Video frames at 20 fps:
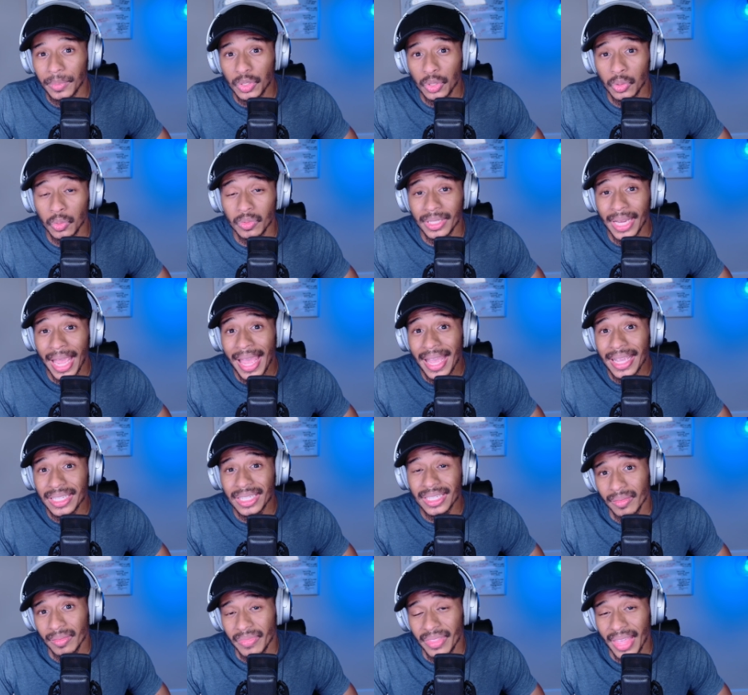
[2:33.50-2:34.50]
to
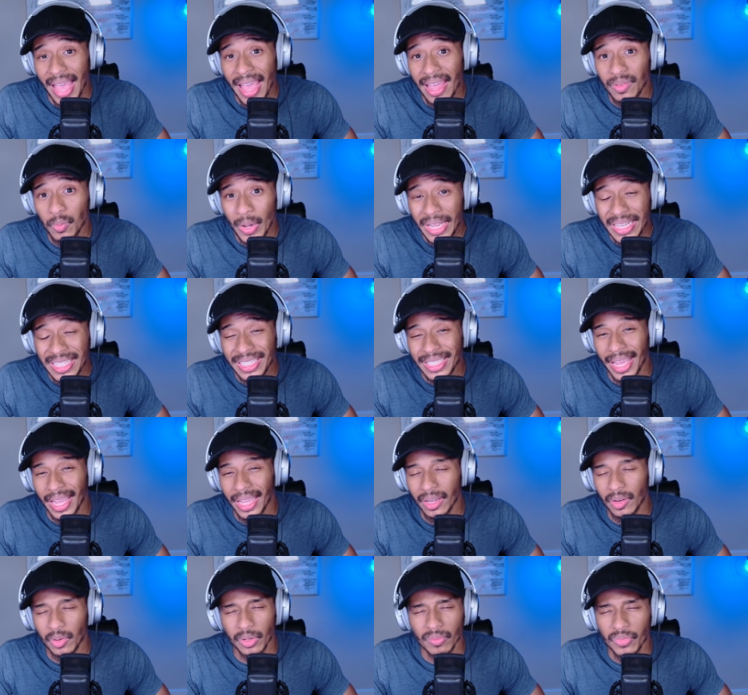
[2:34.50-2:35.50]
test that
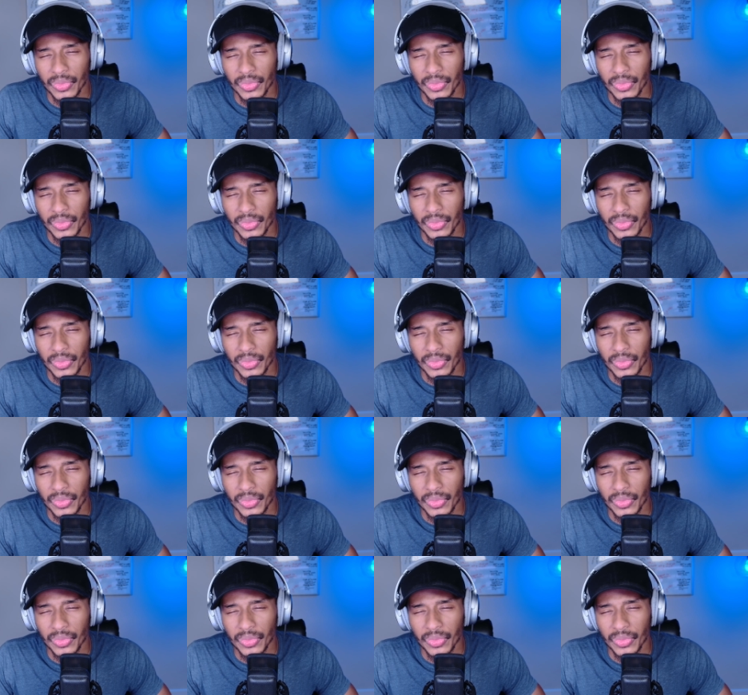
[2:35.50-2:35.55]
Wednesday or